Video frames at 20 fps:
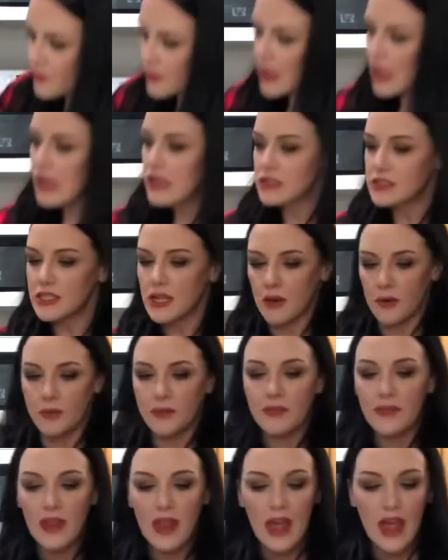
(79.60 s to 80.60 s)
So
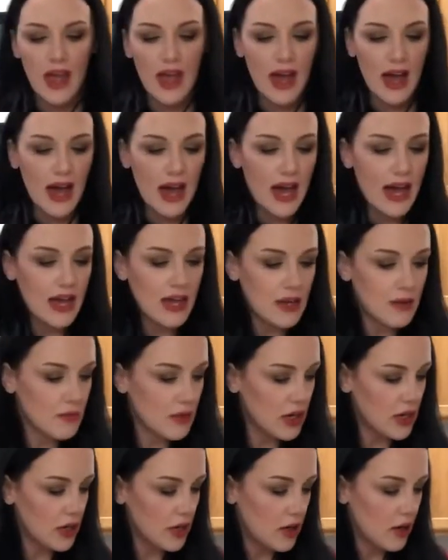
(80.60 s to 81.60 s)
I am
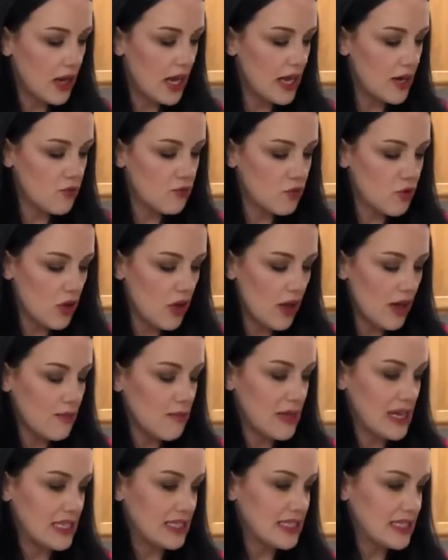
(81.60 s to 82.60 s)
gonna go ahead and roll up my
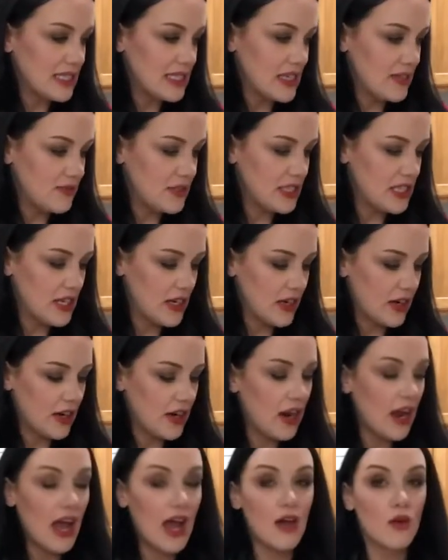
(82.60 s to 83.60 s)
sleeves here.
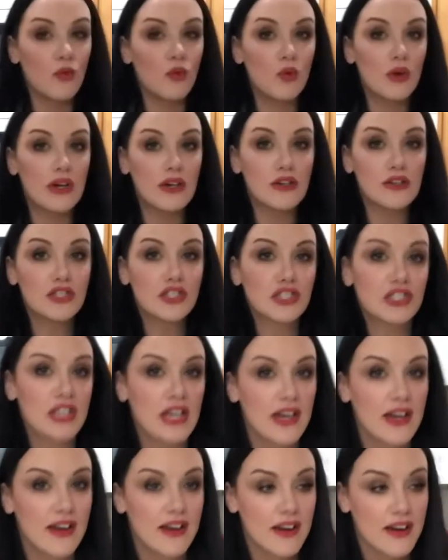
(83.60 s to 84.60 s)
I will
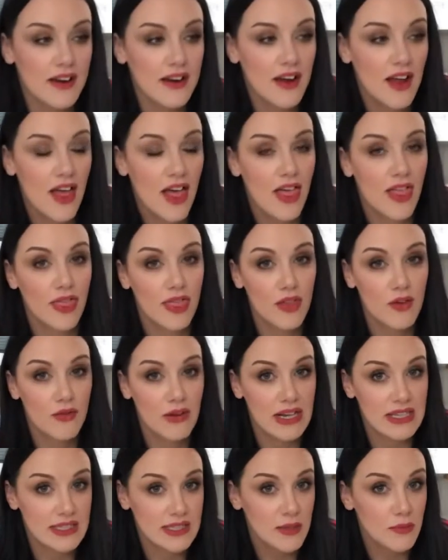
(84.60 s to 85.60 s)
share the
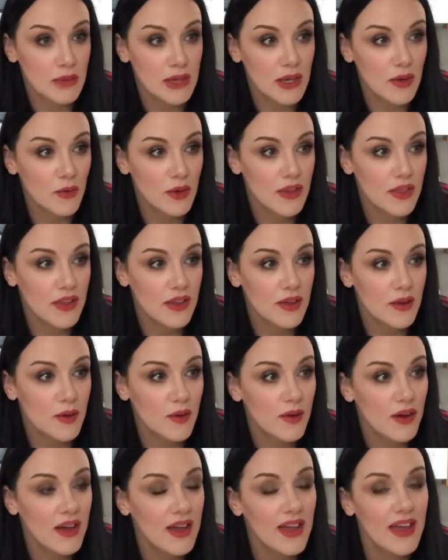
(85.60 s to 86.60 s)
recipe with you
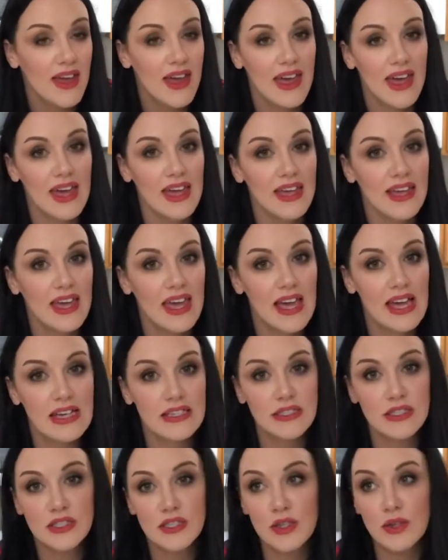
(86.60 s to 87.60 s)
in
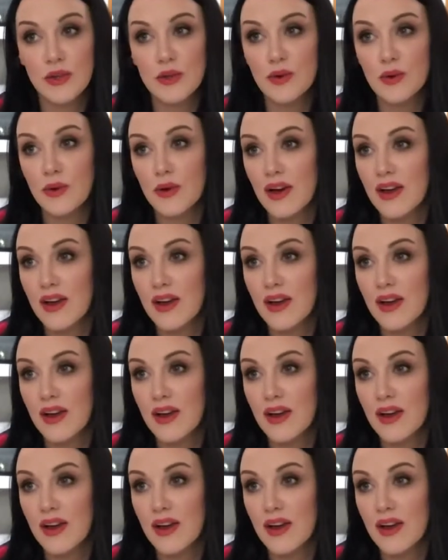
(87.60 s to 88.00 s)
case you